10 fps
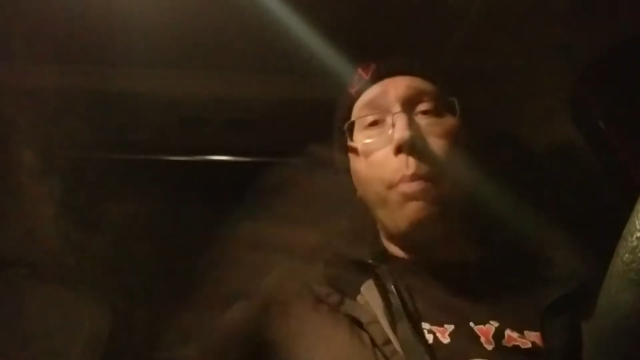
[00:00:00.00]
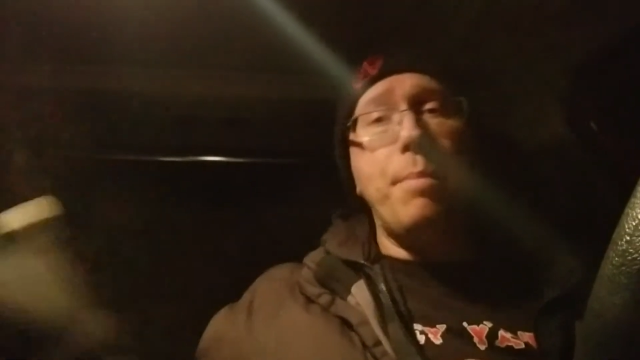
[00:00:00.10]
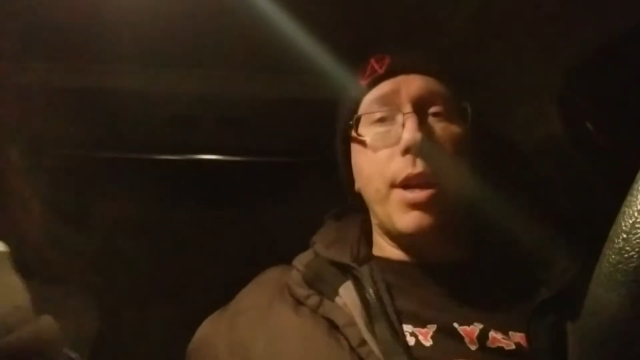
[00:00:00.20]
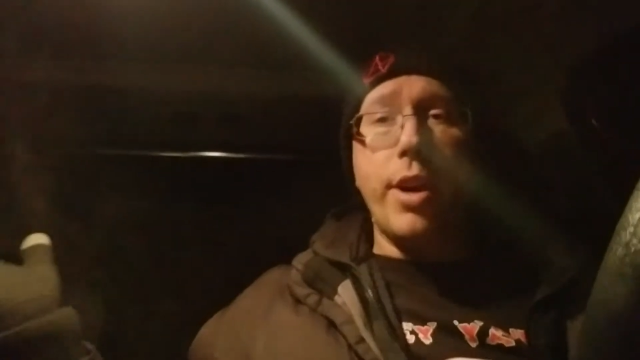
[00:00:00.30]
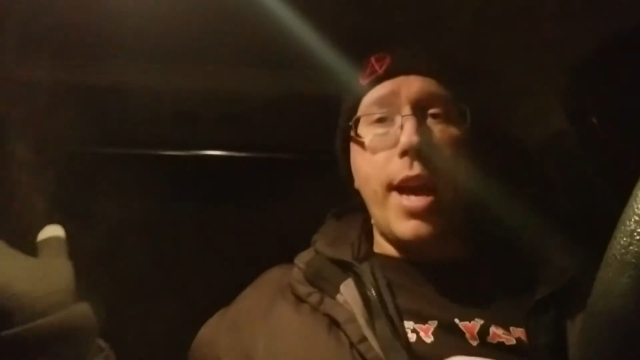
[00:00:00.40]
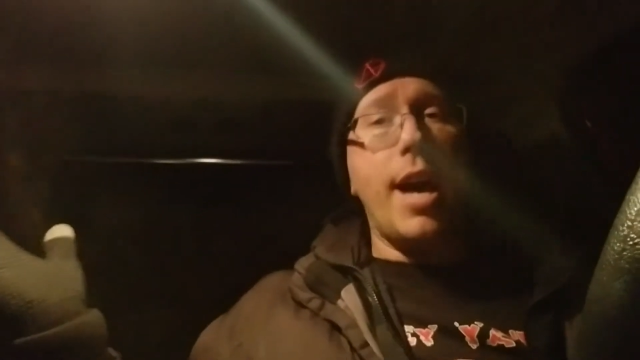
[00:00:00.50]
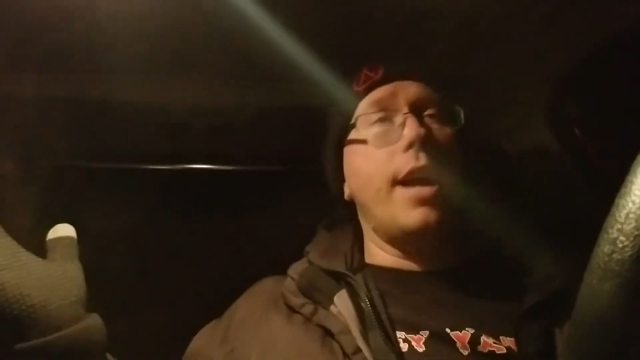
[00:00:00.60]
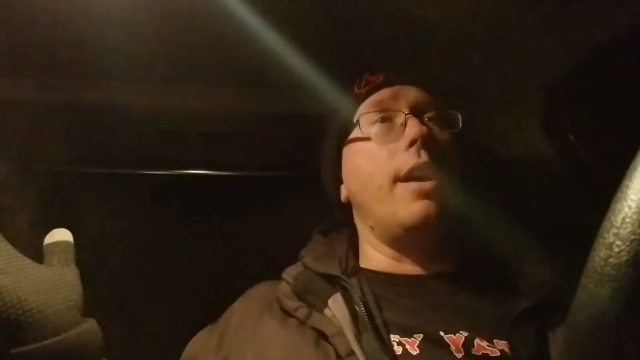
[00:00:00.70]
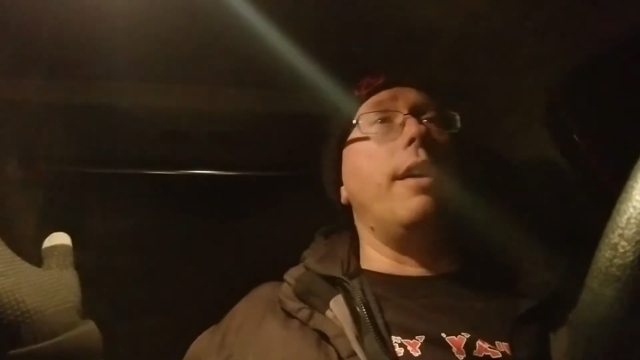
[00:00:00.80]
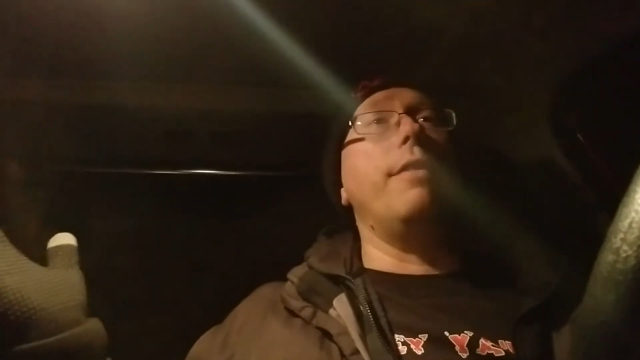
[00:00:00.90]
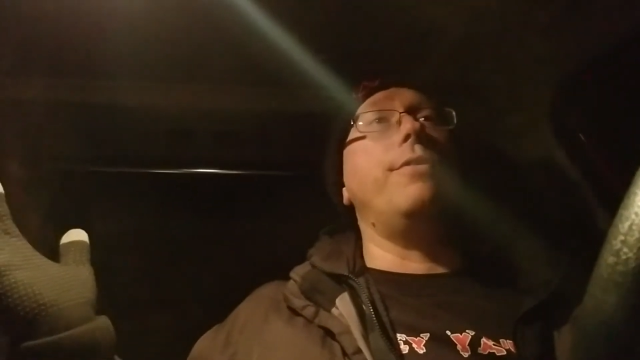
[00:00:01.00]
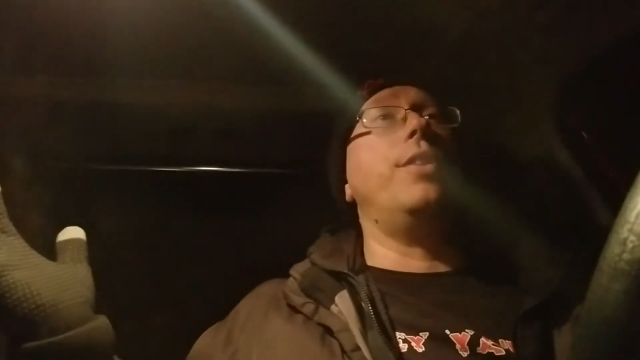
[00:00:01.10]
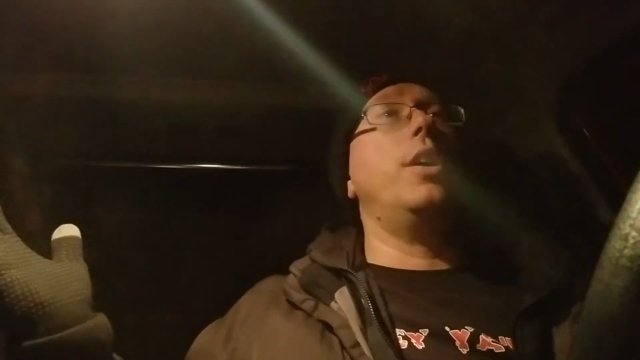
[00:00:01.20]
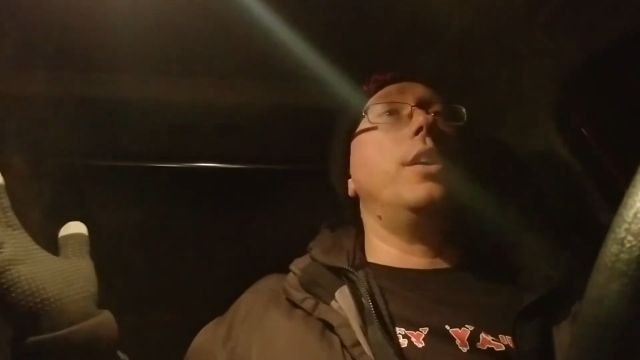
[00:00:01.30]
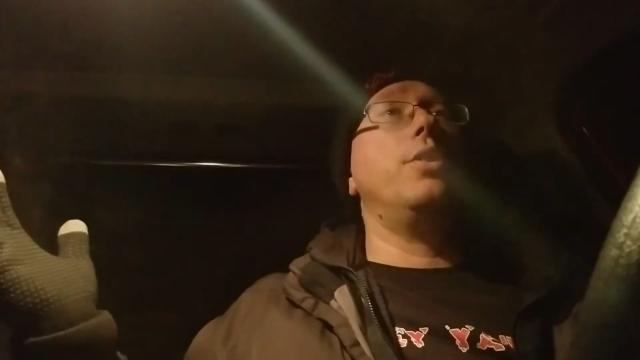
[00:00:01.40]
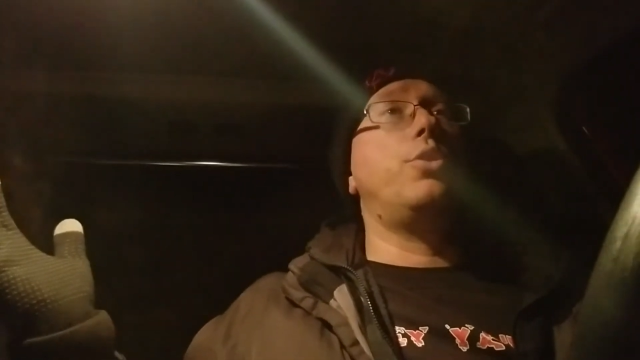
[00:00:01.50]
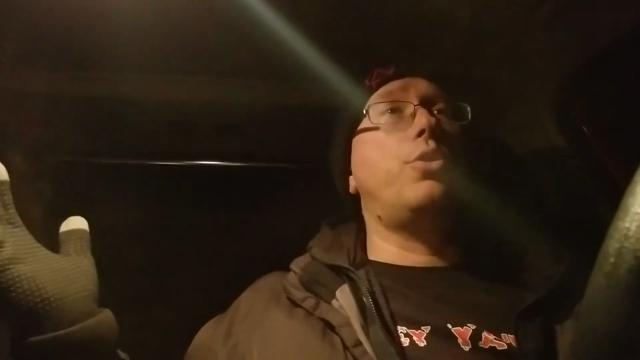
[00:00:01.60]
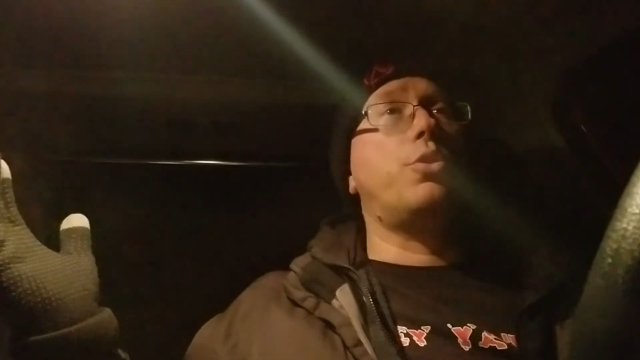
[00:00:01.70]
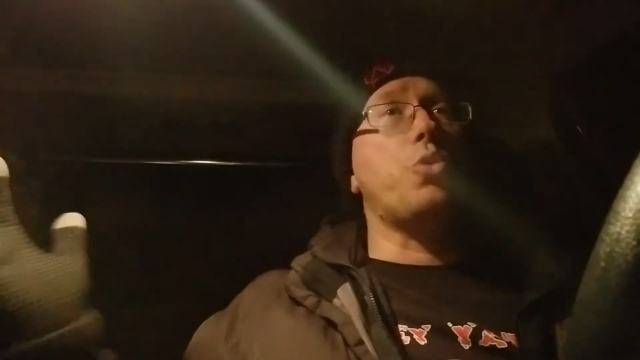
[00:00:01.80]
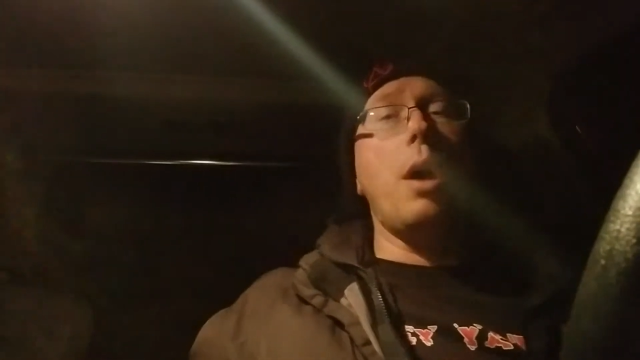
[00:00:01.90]
myriad of
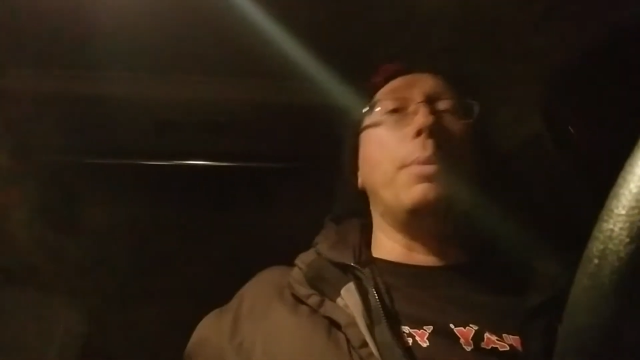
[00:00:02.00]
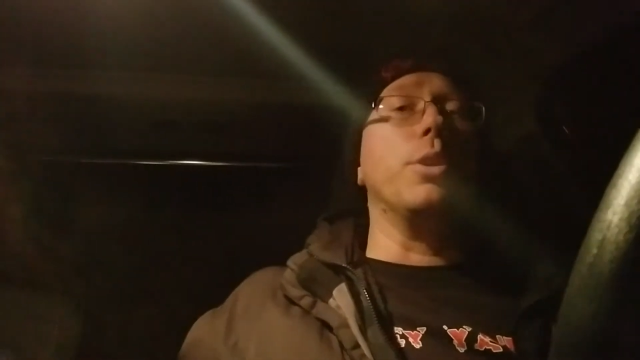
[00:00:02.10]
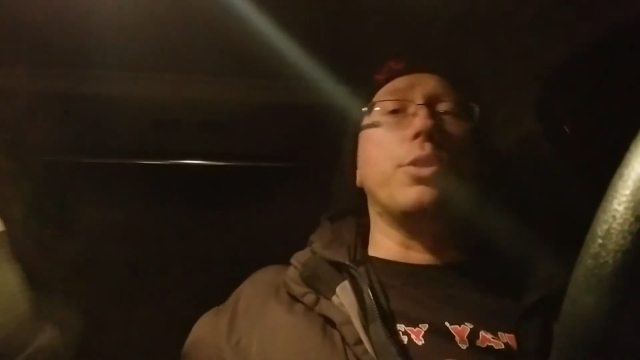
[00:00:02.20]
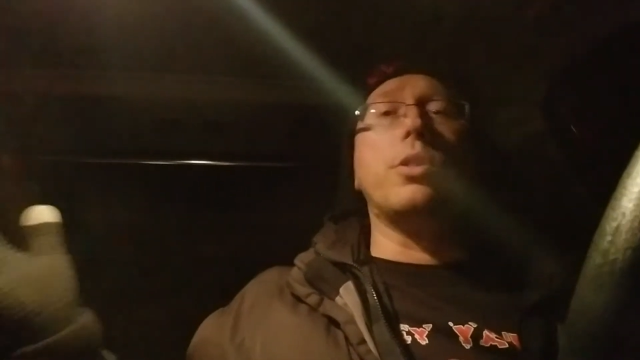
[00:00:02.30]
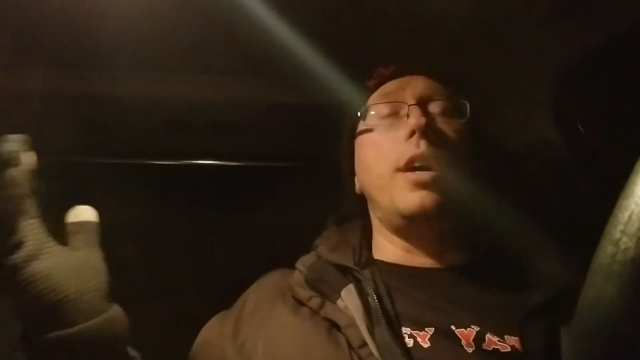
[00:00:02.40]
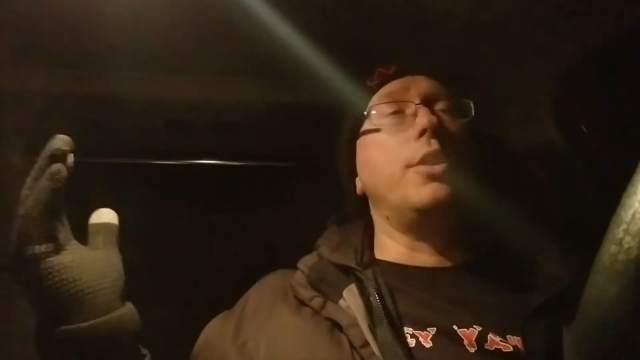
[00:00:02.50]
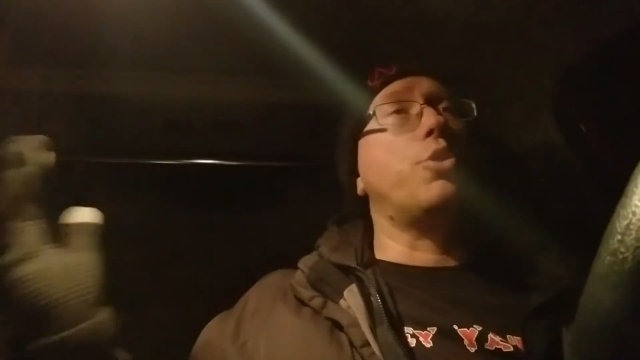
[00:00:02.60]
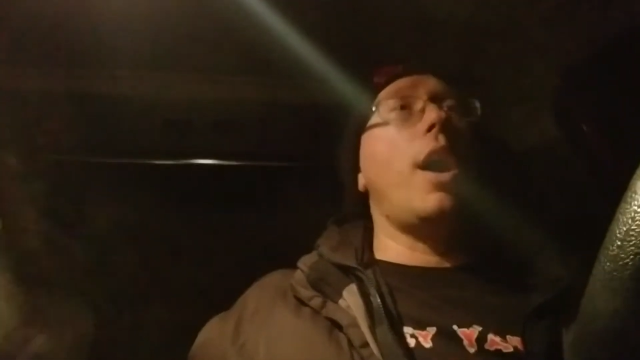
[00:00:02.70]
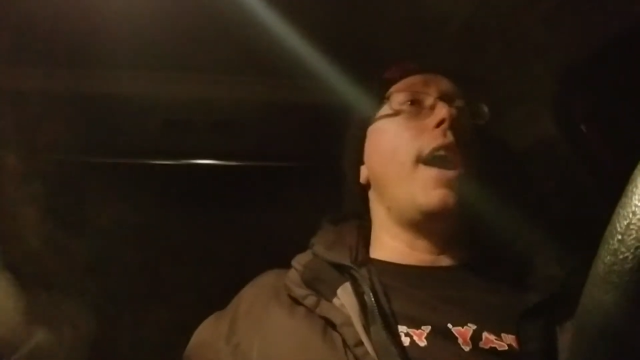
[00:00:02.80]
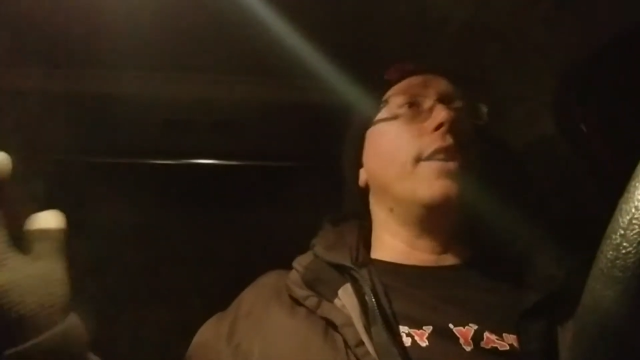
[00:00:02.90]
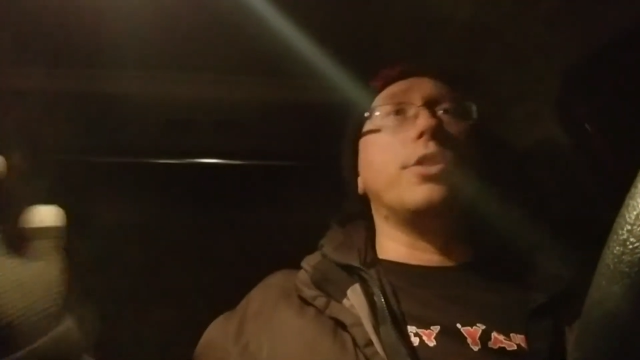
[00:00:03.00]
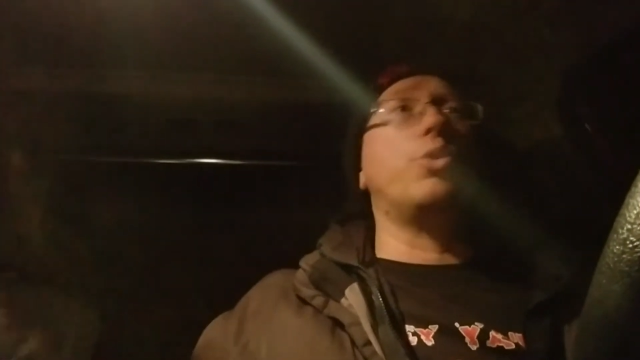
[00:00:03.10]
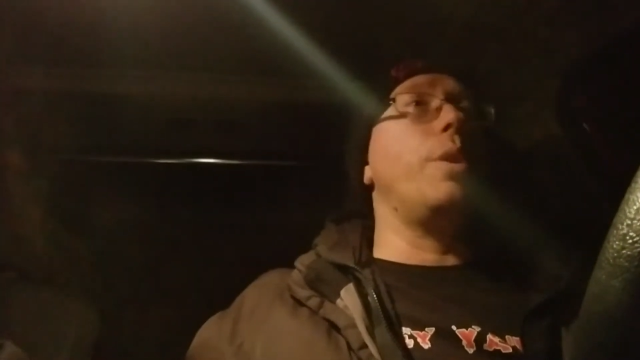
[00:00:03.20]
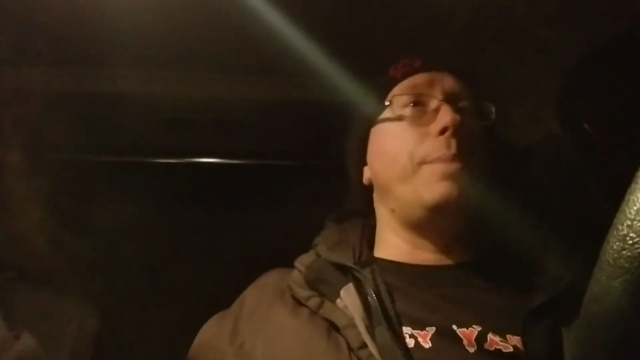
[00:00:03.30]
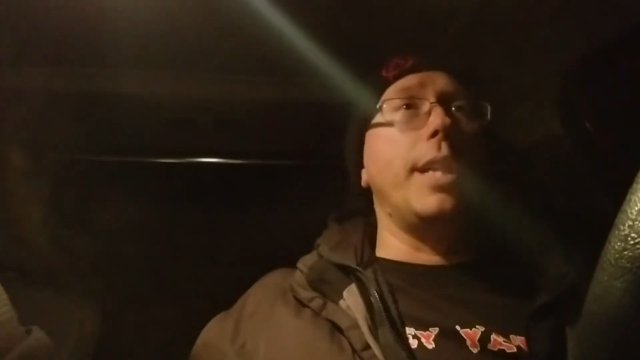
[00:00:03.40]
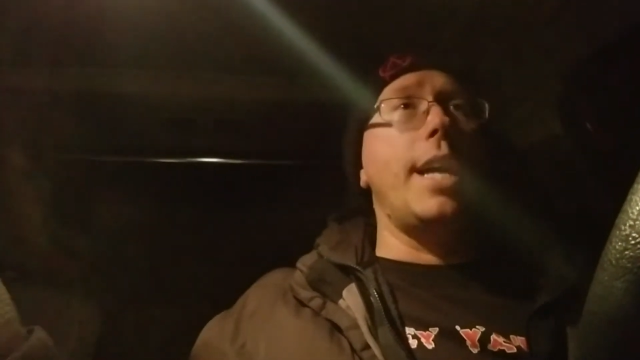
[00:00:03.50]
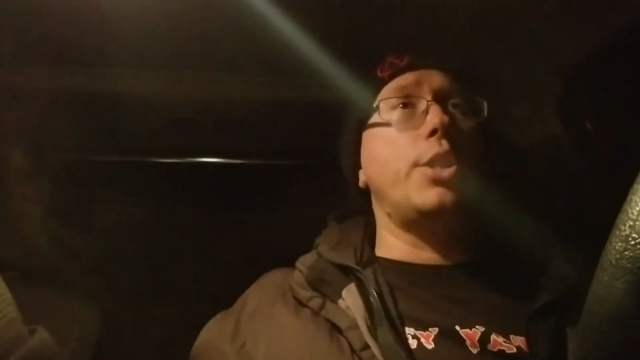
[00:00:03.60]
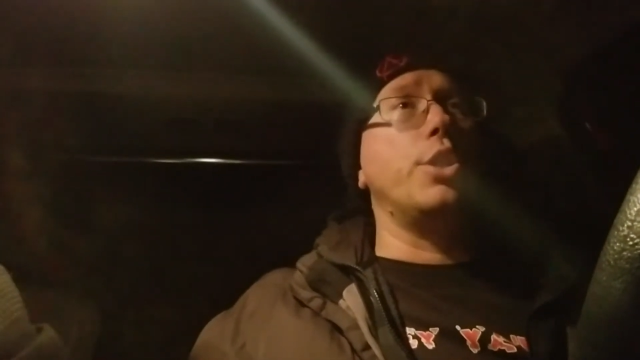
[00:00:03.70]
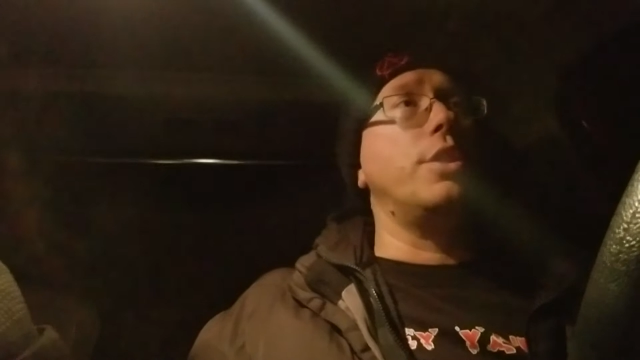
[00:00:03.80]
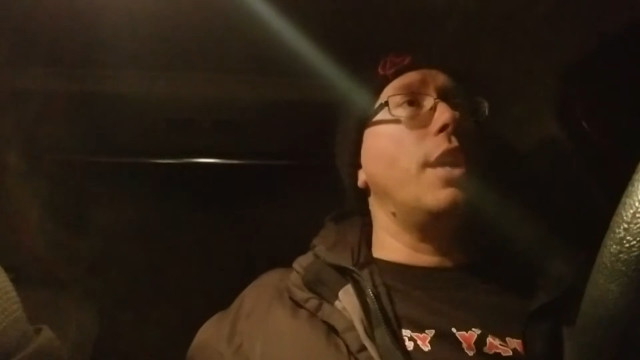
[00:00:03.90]
troubles and trials and tribulations.